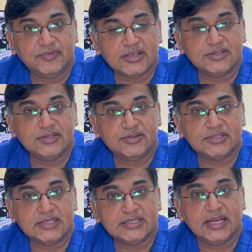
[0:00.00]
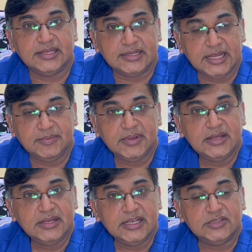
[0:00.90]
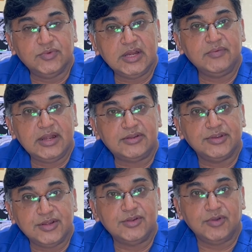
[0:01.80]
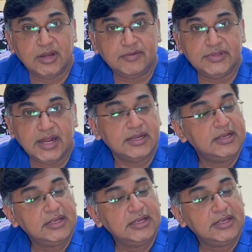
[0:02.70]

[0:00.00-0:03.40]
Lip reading: functional neurosurgeon, and the team is very well trained to do all of that.